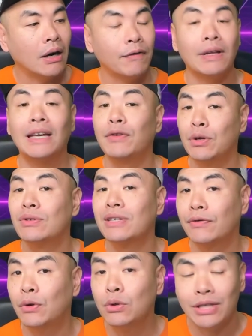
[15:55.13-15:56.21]
if you're using
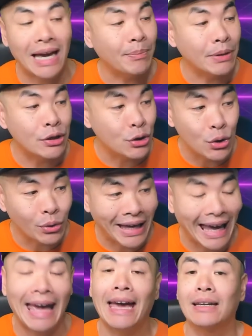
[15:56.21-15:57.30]
food champions, you
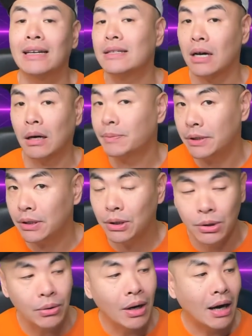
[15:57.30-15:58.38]
can. It's up to
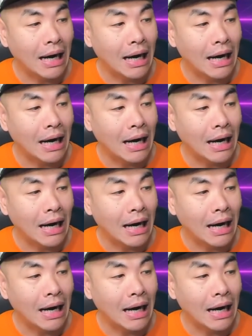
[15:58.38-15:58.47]
you.